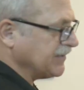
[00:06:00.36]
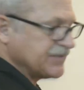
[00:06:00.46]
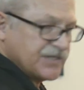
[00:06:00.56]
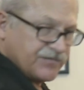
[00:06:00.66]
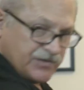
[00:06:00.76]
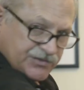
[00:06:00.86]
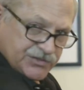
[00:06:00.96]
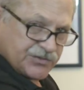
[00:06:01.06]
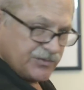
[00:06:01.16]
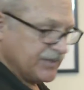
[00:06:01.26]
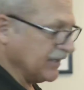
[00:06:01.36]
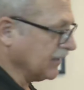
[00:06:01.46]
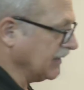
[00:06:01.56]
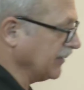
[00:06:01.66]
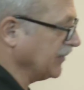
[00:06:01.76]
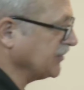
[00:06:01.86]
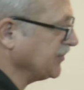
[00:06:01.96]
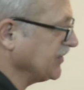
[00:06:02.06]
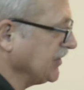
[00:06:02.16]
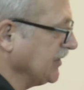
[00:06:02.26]
instead of unscrewing it like most
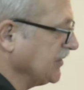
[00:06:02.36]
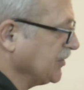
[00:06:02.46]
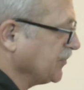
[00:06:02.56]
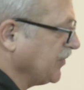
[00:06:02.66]
machines. Just